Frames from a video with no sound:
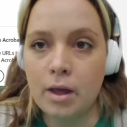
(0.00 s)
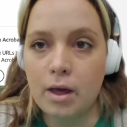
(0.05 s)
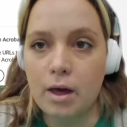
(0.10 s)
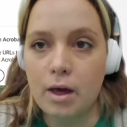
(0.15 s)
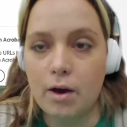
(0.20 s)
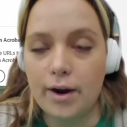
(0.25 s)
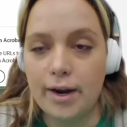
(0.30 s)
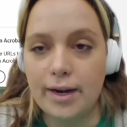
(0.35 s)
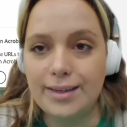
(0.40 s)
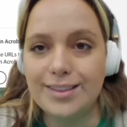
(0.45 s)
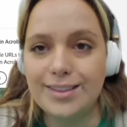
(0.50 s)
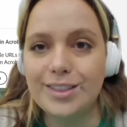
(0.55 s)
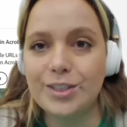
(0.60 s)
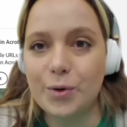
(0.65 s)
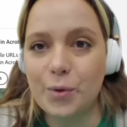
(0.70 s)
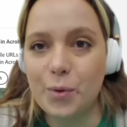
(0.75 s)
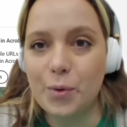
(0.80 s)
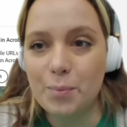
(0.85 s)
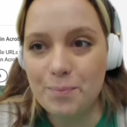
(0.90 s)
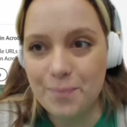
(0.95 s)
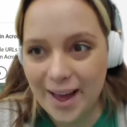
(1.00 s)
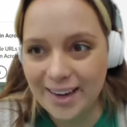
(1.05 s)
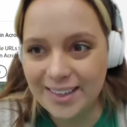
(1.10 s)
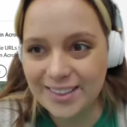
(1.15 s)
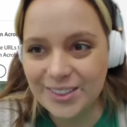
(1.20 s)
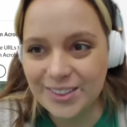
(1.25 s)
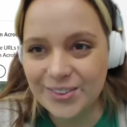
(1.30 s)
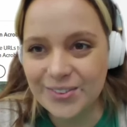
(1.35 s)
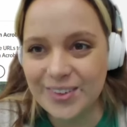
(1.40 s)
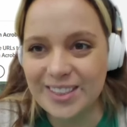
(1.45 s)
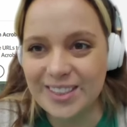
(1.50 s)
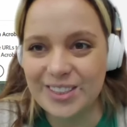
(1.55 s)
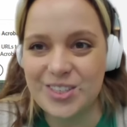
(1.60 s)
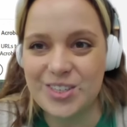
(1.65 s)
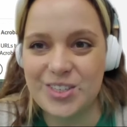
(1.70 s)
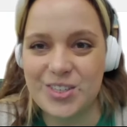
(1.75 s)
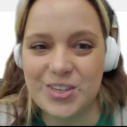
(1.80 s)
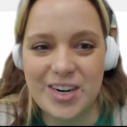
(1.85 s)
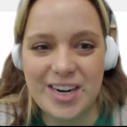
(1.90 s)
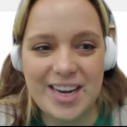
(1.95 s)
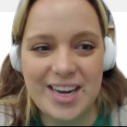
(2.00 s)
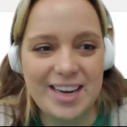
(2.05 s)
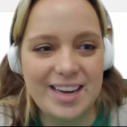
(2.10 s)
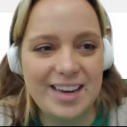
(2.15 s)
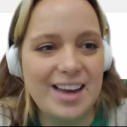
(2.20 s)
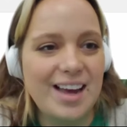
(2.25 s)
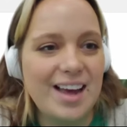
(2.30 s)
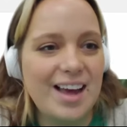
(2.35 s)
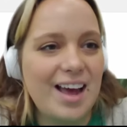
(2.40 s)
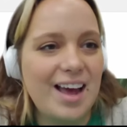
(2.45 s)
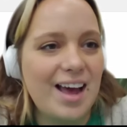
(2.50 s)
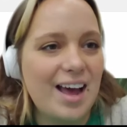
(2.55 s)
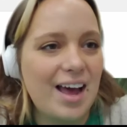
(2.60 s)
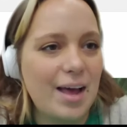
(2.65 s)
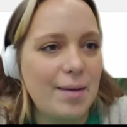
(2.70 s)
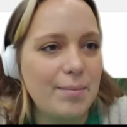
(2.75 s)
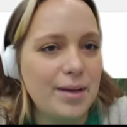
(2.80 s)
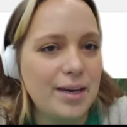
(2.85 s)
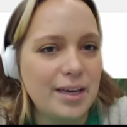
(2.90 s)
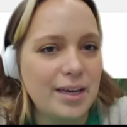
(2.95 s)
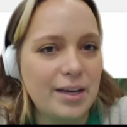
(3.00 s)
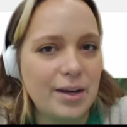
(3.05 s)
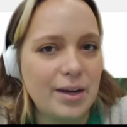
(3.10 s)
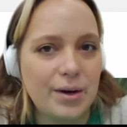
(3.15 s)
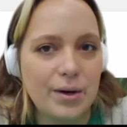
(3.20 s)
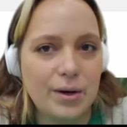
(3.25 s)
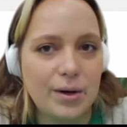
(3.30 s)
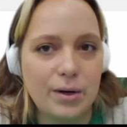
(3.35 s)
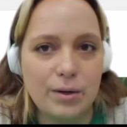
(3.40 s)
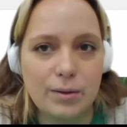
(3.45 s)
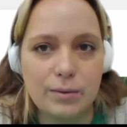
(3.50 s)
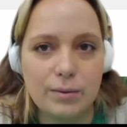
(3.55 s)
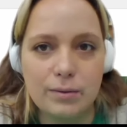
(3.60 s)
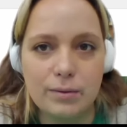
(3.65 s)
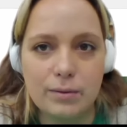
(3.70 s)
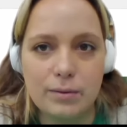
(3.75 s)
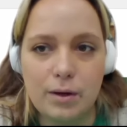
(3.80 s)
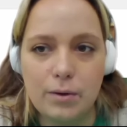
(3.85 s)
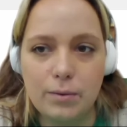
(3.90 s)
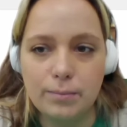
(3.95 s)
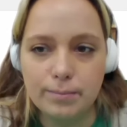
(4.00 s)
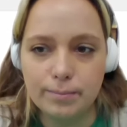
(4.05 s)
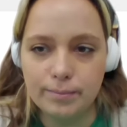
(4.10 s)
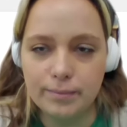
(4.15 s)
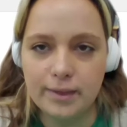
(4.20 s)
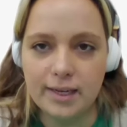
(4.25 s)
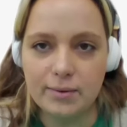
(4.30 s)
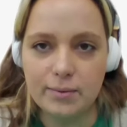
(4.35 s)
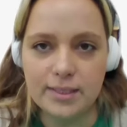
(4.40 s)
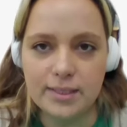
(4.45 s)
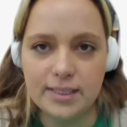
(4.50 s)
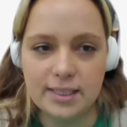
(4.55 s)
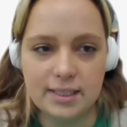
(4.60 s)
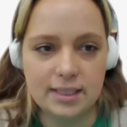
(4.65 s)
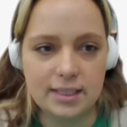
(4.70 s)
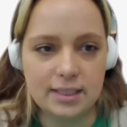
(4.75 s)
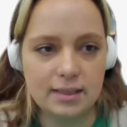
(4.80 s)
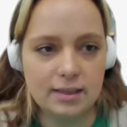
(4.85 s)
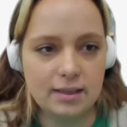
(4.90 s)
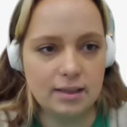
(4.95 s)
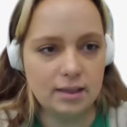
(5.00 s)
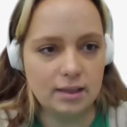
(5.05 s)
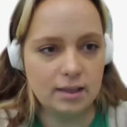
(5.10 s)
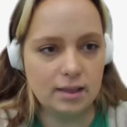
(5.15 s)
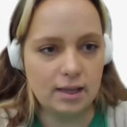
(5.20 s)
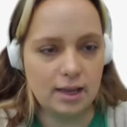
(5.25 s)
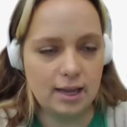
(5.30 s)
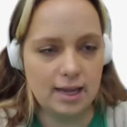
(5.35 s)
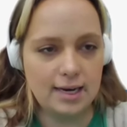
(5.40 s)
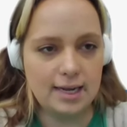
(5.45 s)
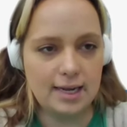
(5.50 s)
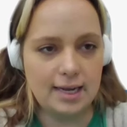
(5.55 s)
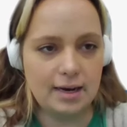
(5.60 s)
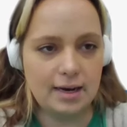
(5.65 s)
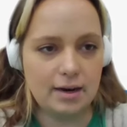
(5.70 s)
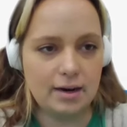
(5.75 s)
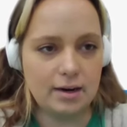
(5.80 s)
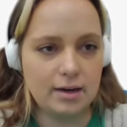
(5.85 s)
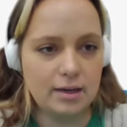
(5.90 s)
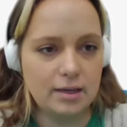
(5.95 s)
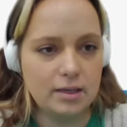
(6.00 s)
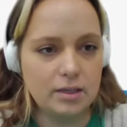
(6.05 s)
All right, so back to registering. I'm gonna go, oh, that wasn't into here.